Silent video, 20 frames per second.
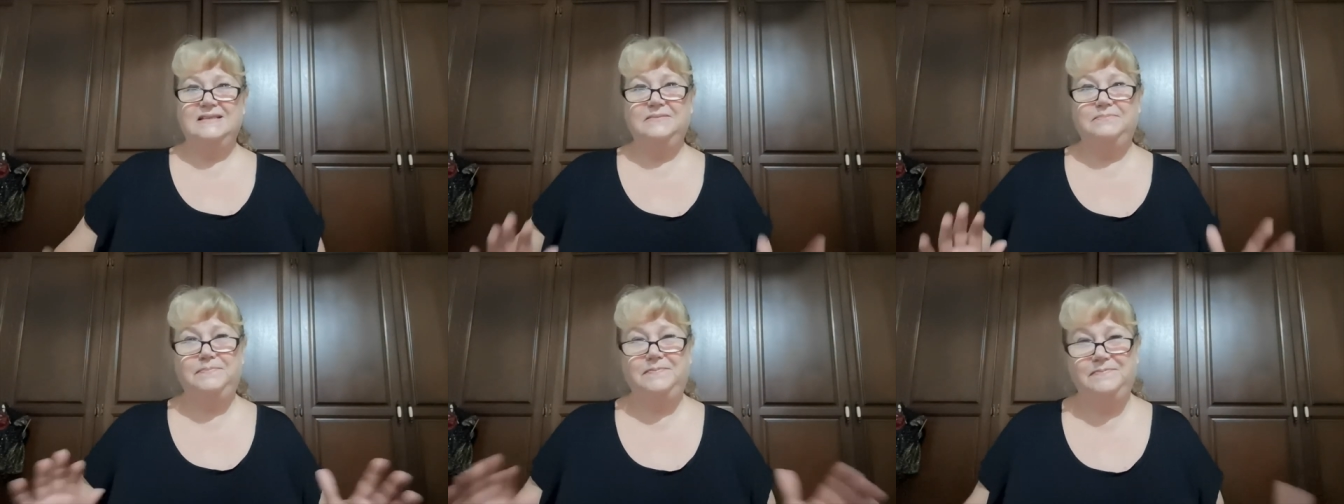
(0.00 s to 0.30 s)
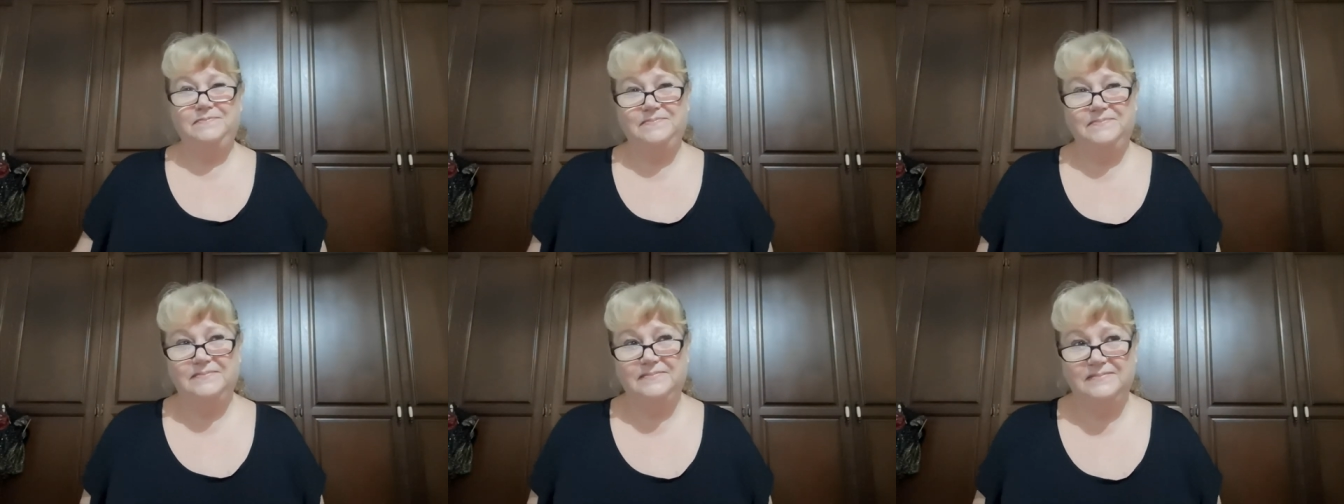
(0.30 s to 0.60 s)
de-
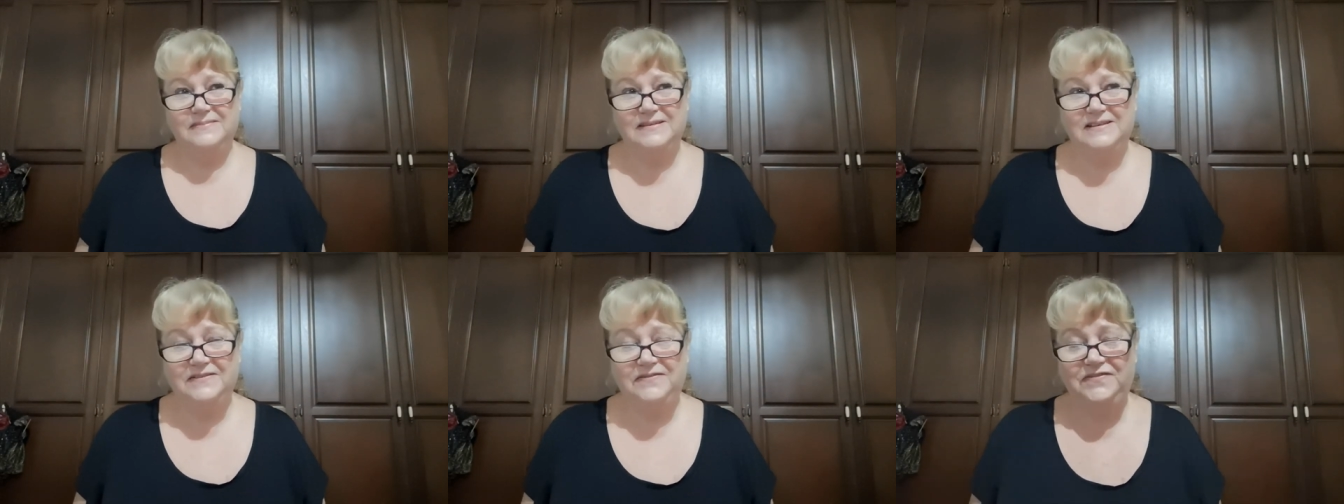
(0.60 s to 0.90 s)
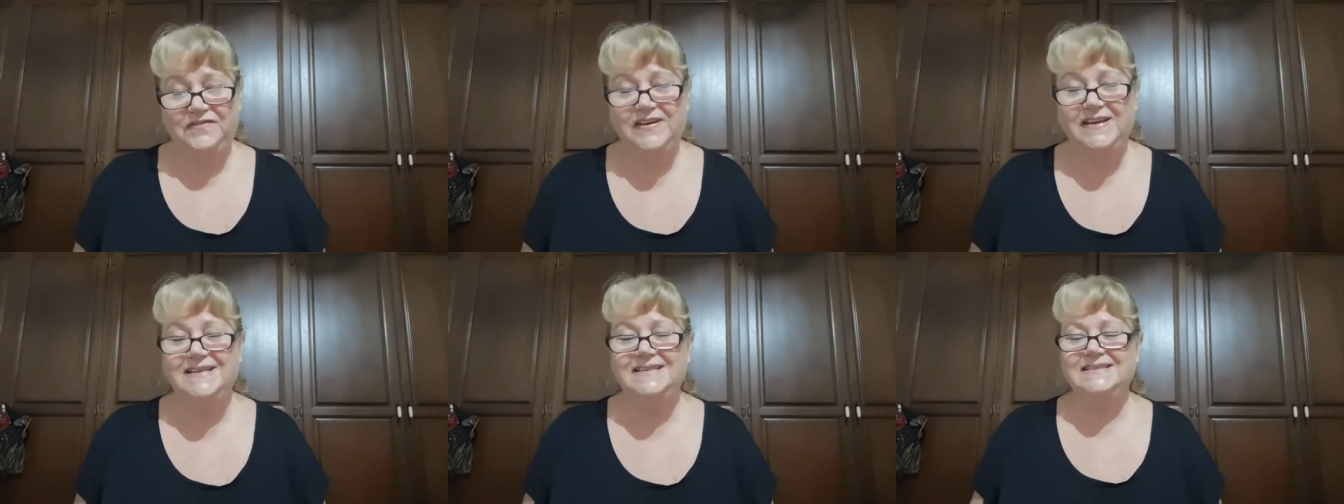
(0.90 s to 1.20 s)

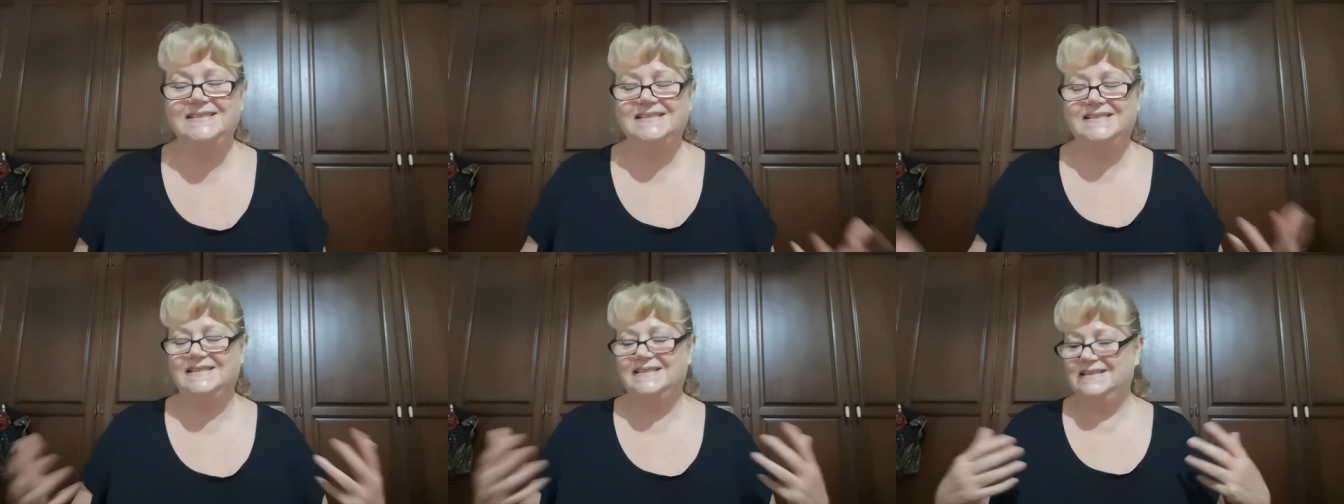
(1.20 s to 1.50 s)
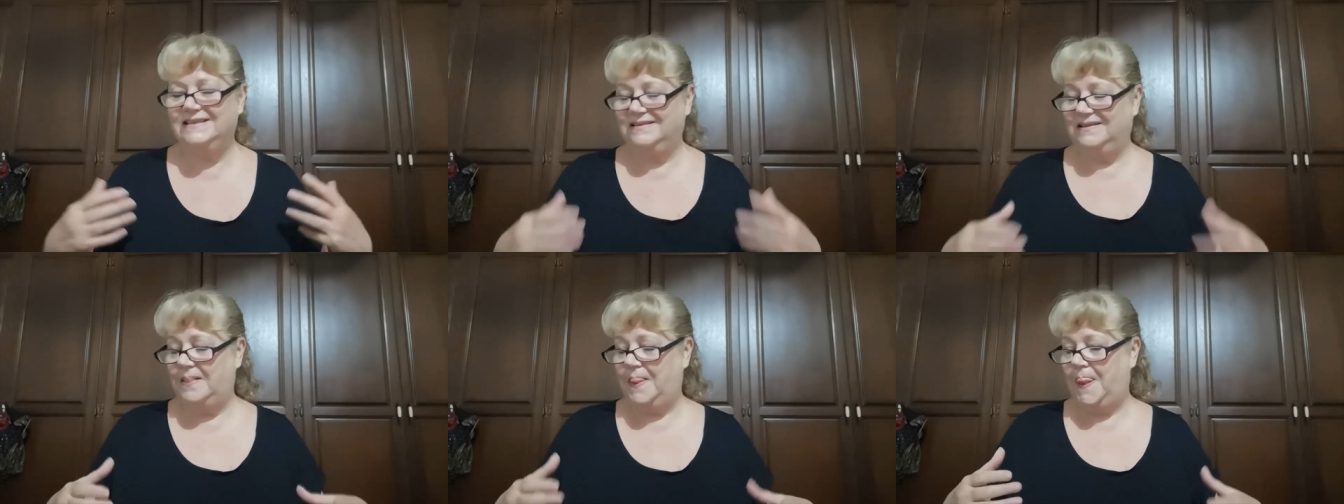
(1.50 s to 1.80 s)

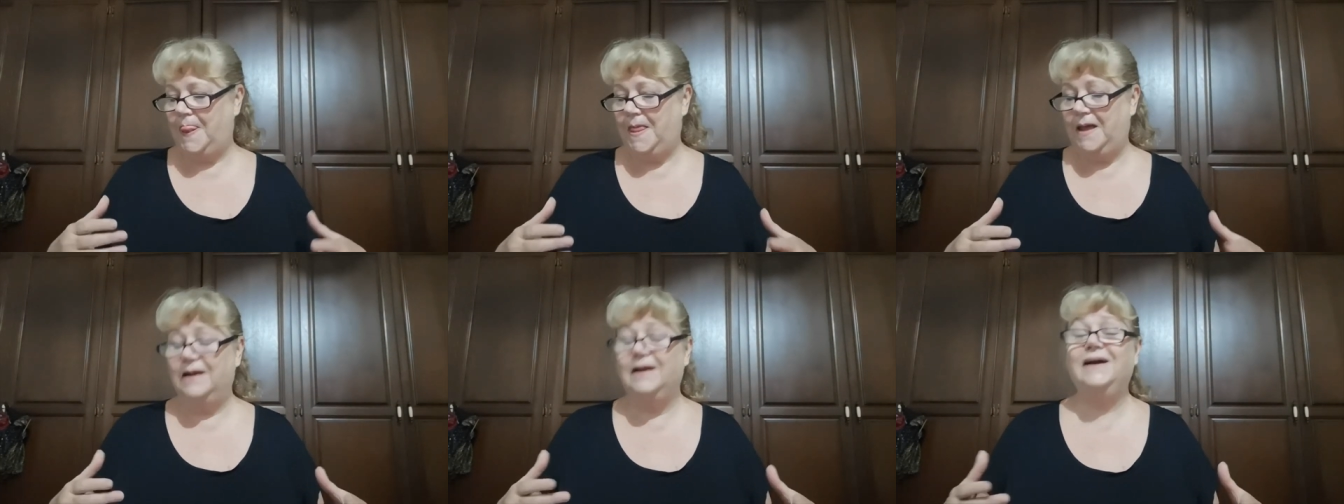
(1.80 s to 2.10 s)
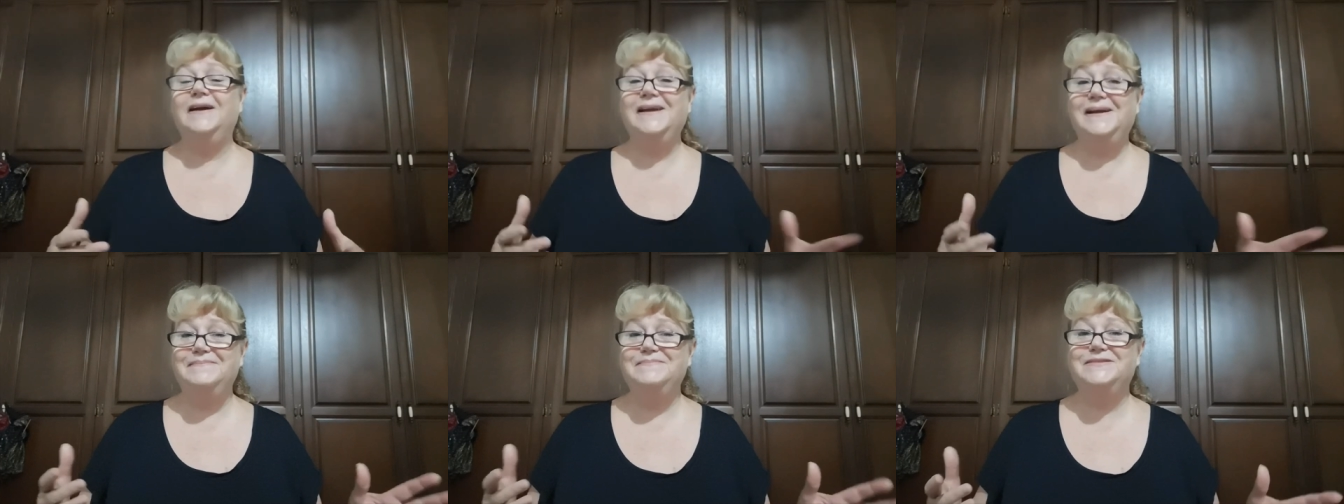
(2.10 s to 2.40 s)
defeats, and
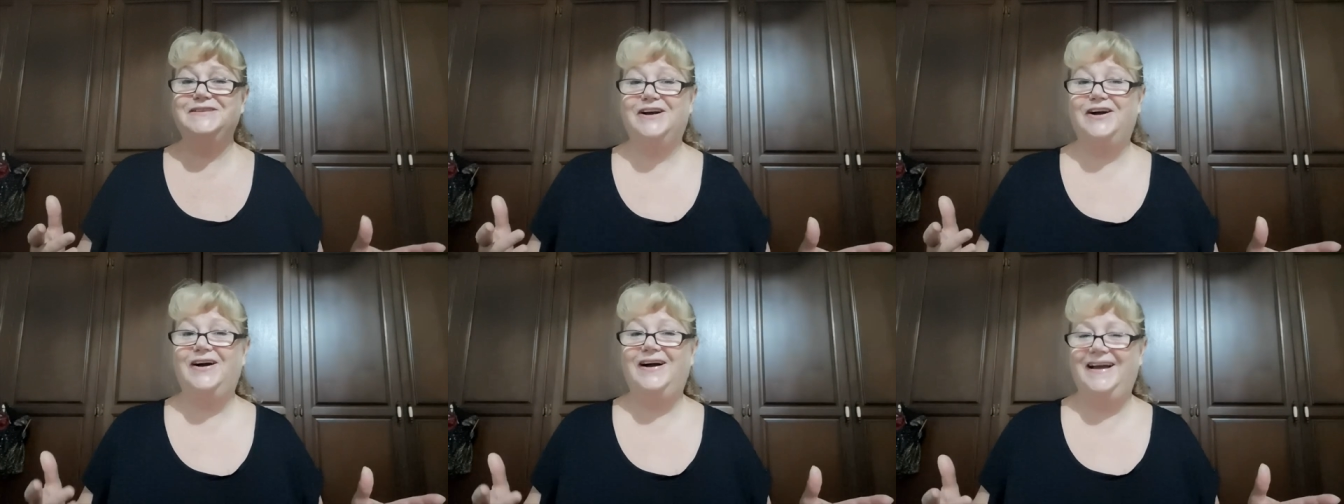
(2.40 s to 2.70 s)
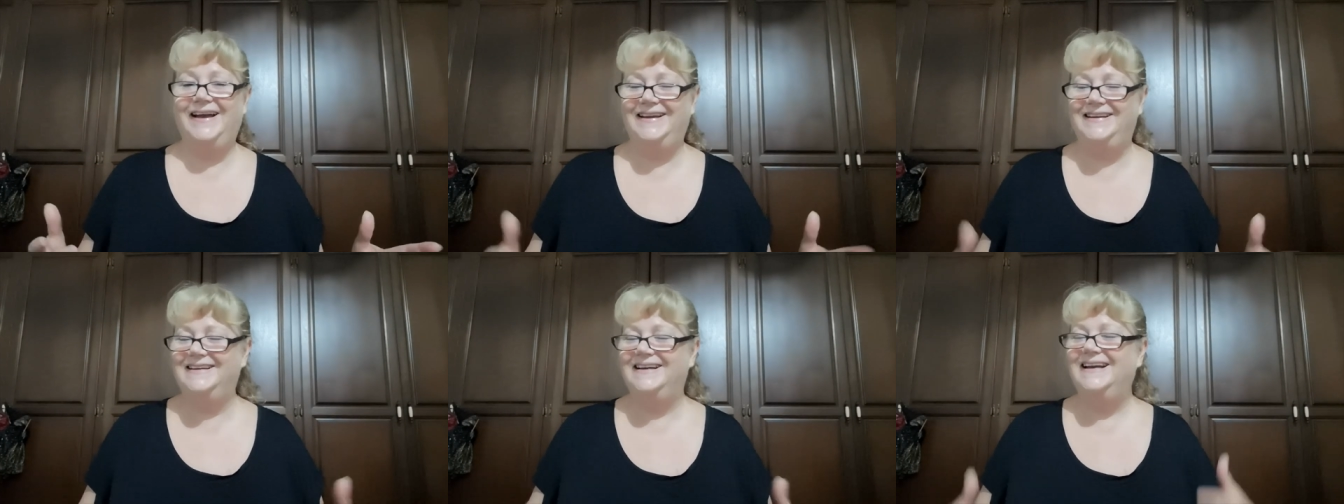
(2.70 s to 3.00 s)
I am
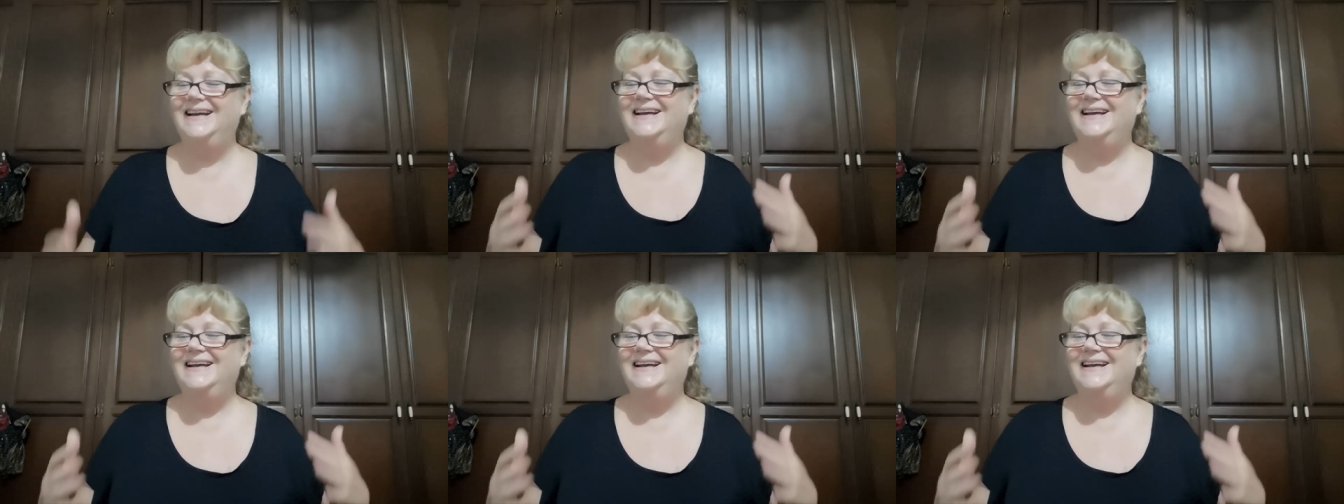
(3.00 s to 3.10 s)
tired,